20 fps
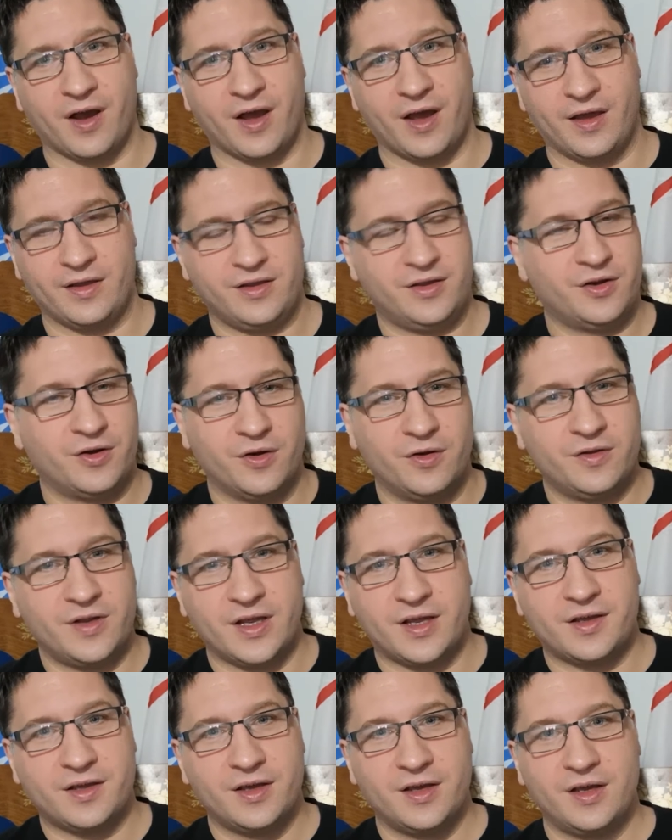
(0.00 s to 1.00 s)
Uh, you know,
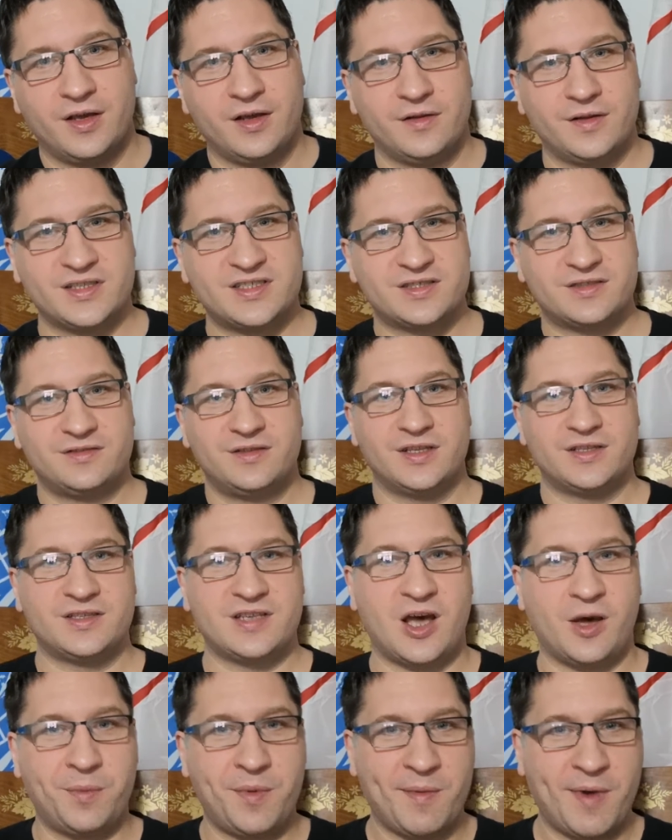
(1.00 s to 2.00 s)
like let's
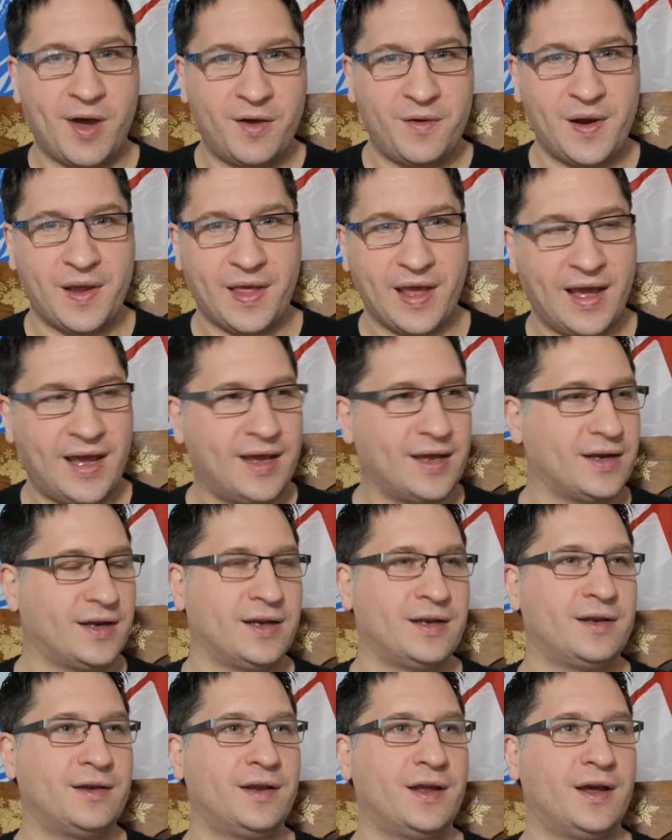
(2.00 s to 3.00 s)
let's help them out with that,
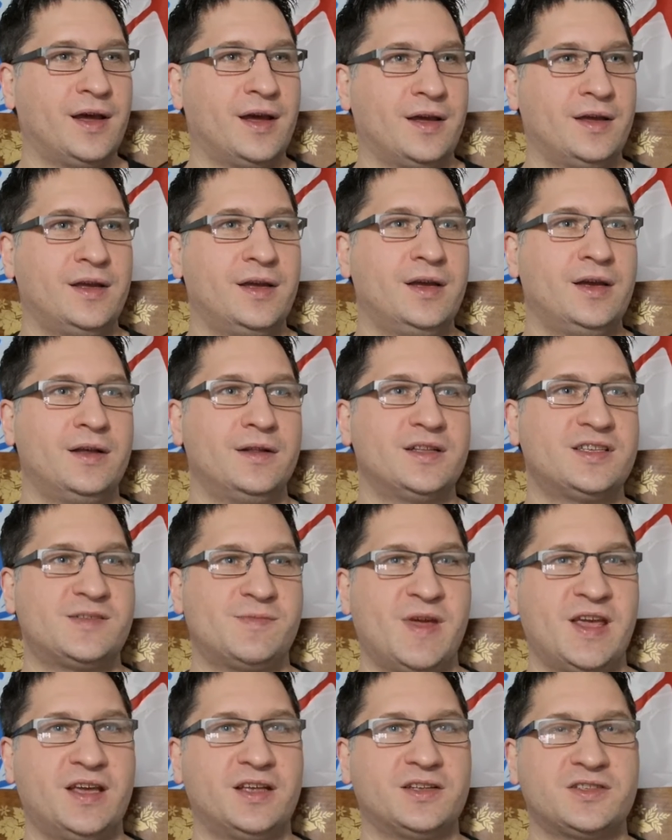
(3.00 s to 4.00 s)
and uh,
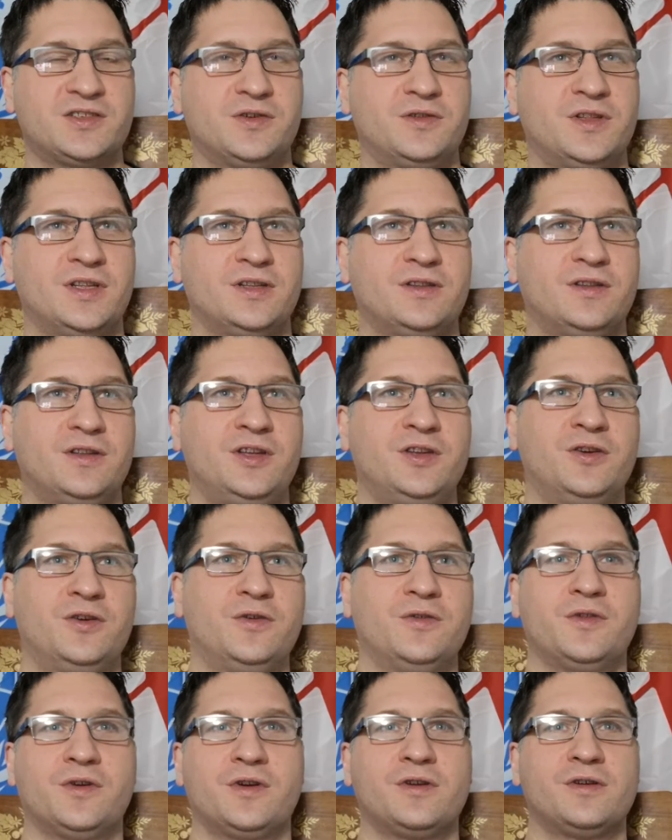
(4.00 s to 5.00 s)
let's make it so that you
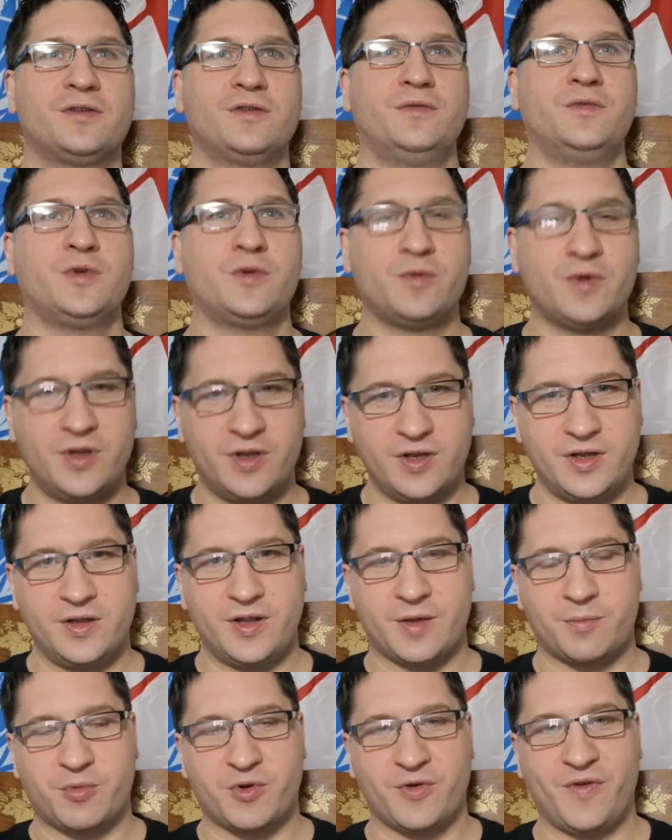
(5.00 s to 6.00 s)
know they're they're really
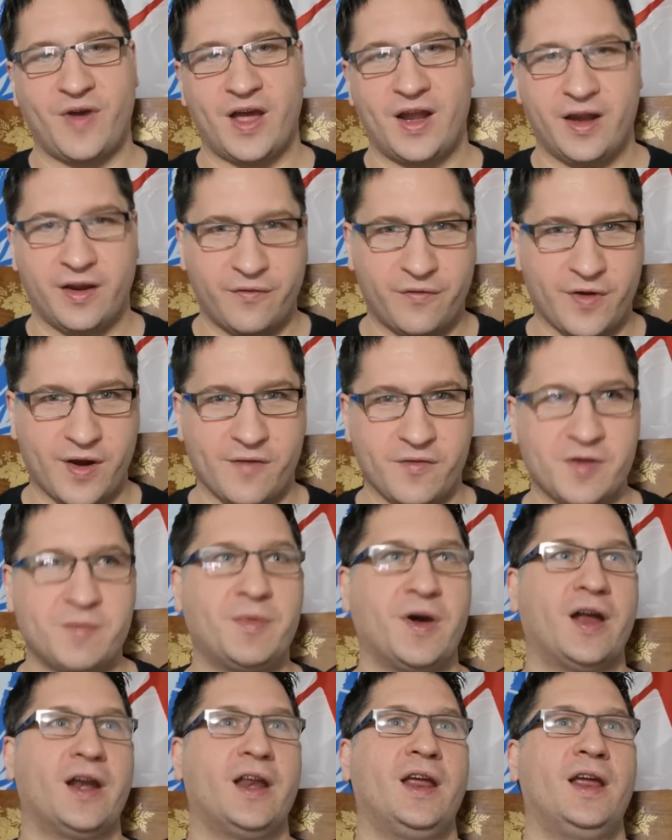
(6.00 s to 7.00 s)
like providing for
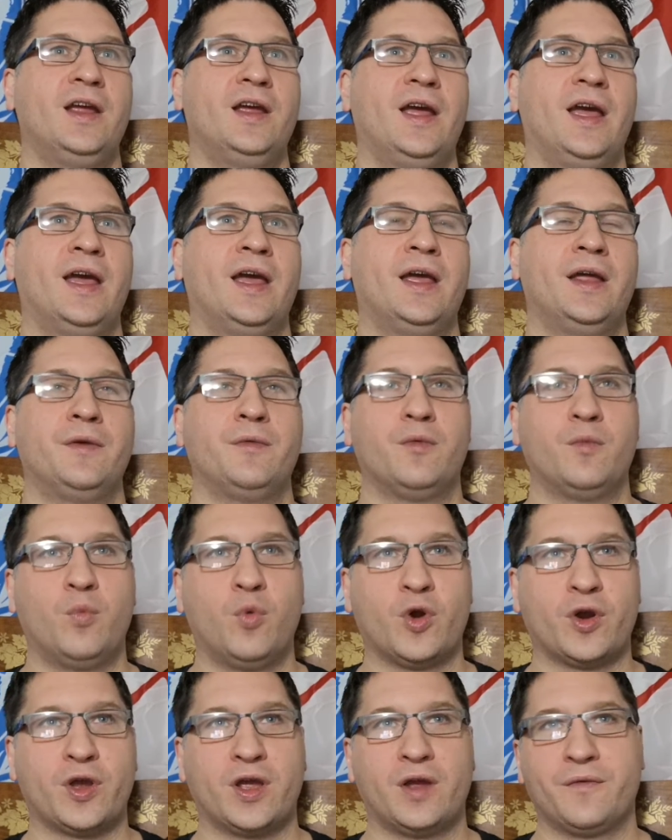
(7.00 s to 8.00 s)
everybody and
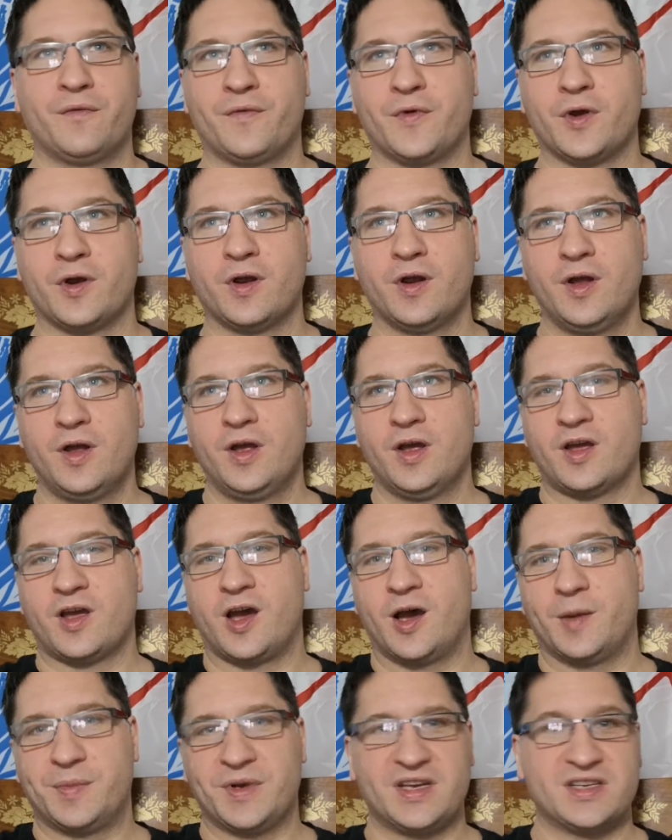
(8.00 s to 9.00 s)
working for
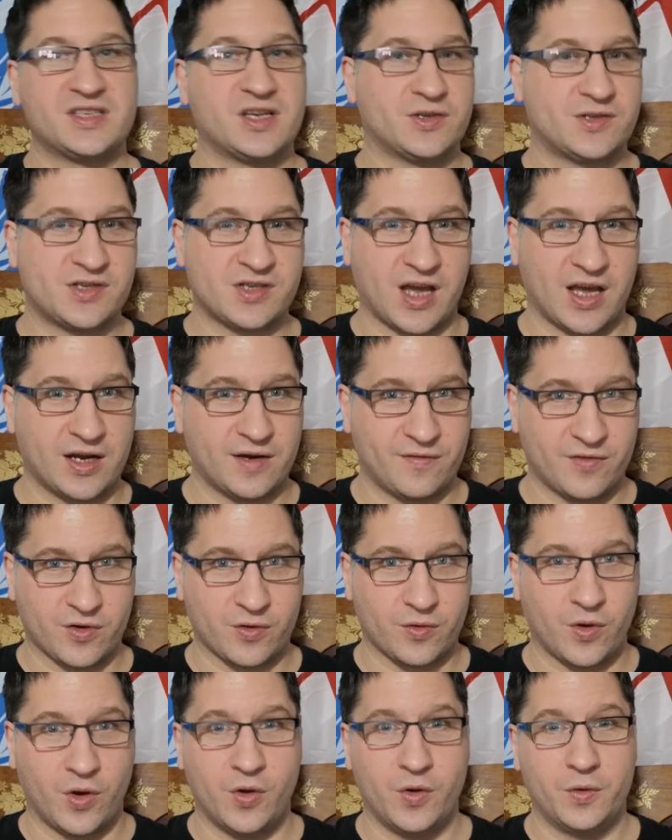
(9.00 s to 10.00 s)
companies outside of
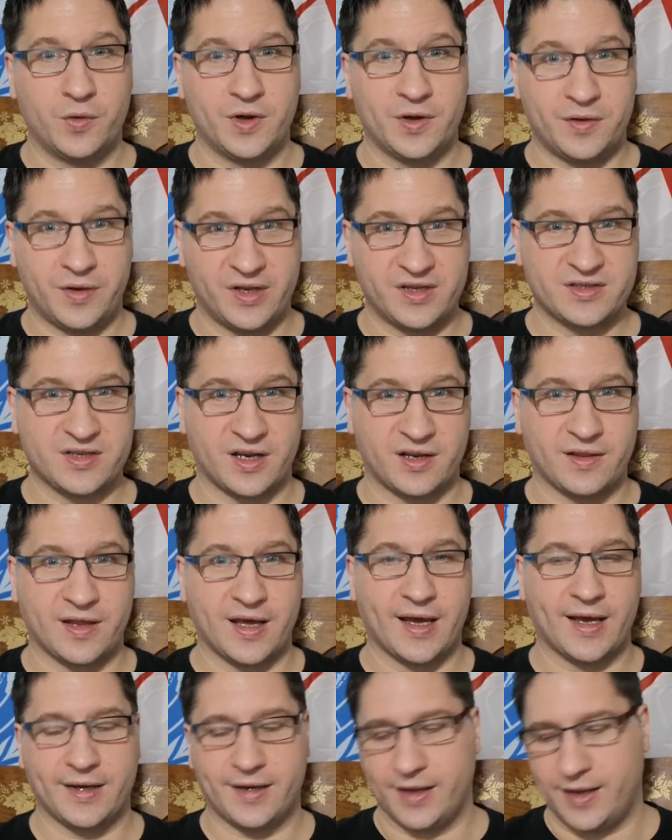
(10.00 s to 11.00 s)
their own and things like
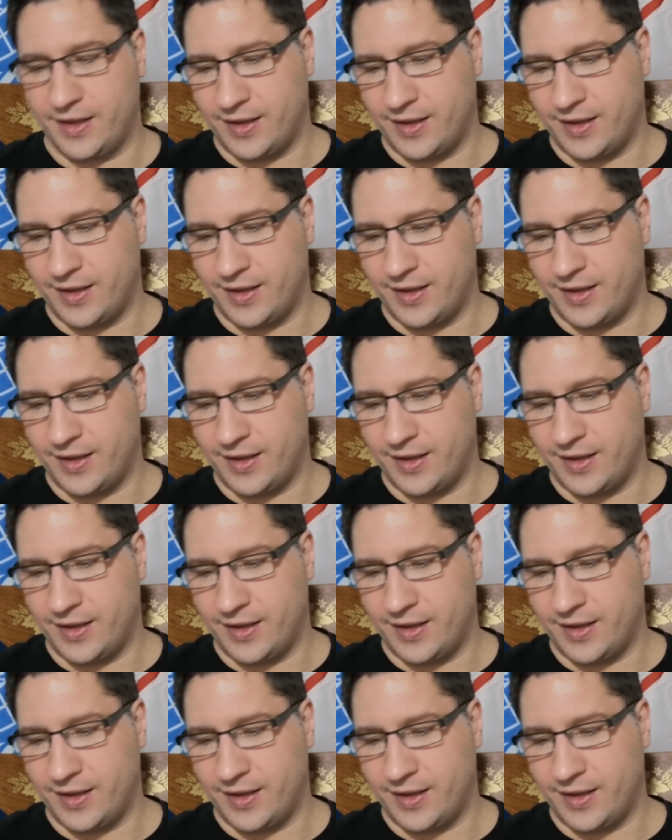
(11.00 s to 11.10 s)
that.